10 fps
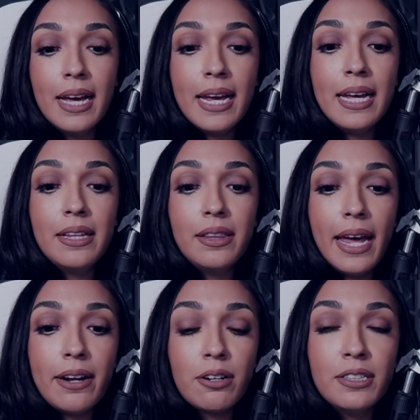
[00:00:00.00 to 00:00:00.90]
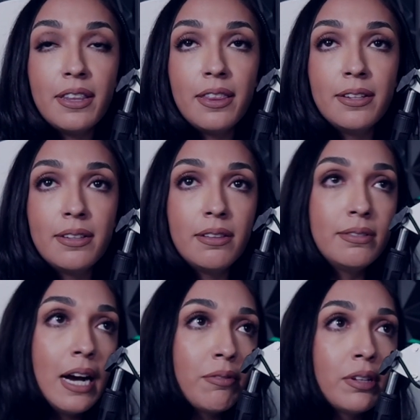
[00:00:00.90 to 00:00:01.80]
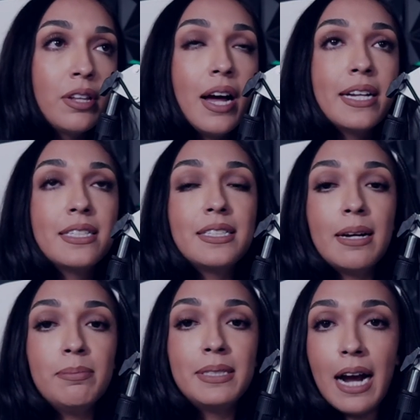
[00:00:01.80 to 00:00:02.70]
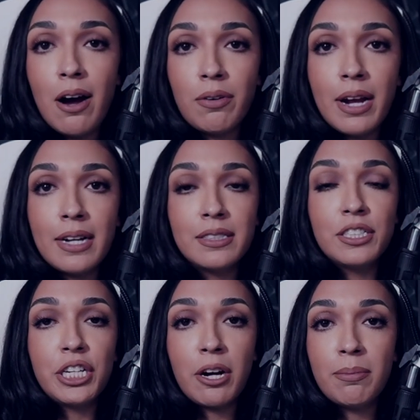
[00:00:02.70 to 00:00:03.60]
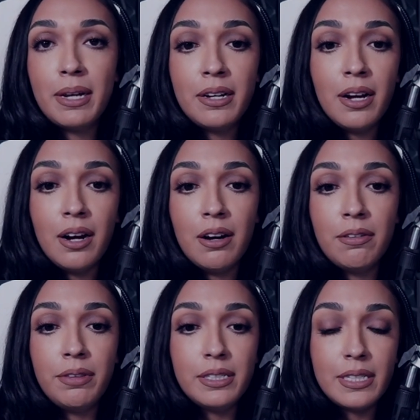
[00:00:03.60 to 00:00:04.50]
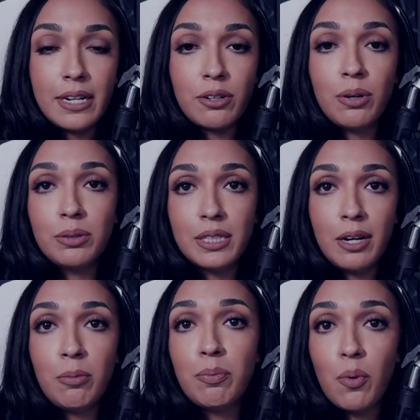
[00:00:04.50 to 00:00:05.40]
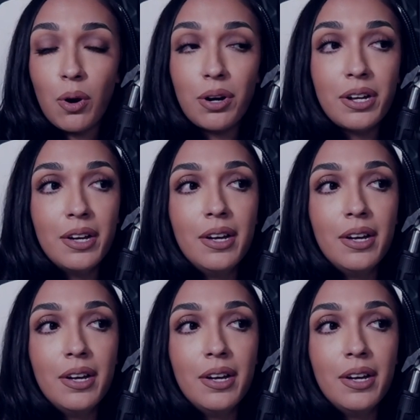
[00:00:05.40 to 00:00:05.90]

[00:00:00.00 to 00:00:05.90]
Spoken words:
He later down the line stepped down as the chairman of the Standard Hotel board